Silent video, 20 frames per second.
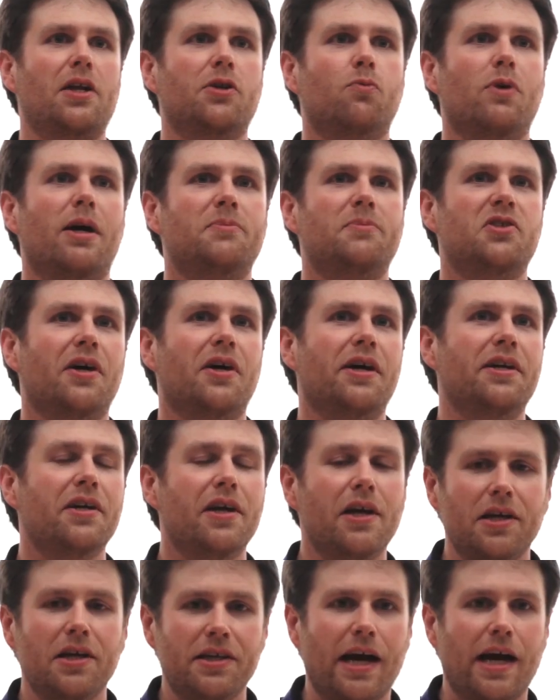the website,
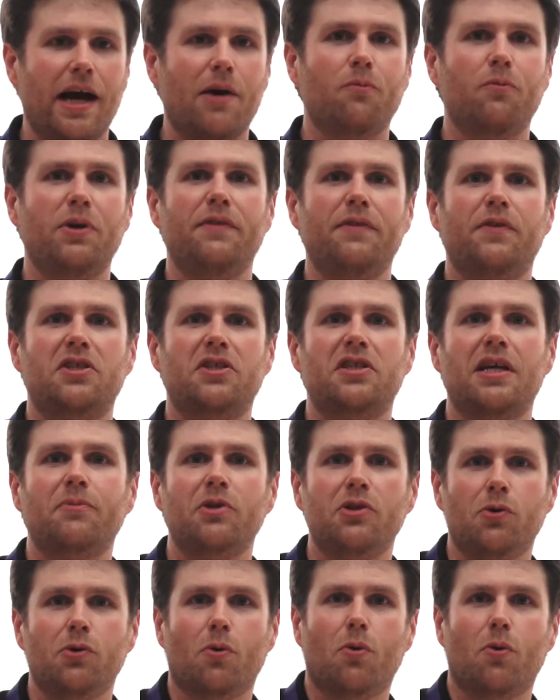yeah, we've
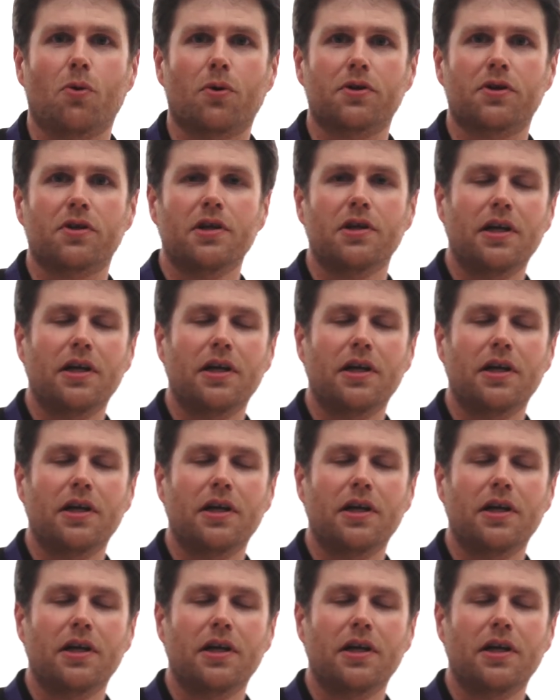accepted your order.